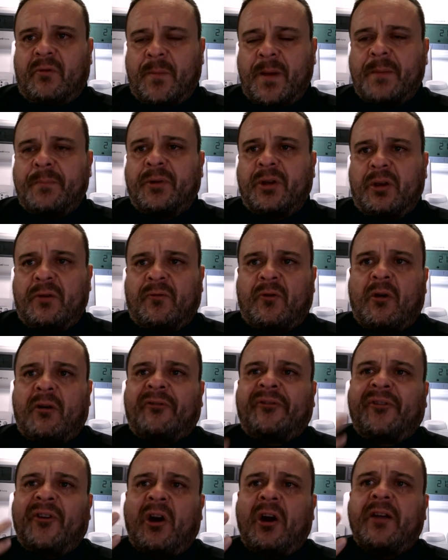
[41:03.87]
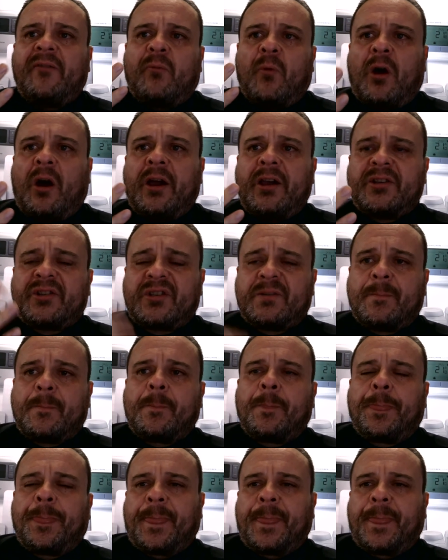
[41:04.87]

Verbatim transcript: Remember, you've got five wires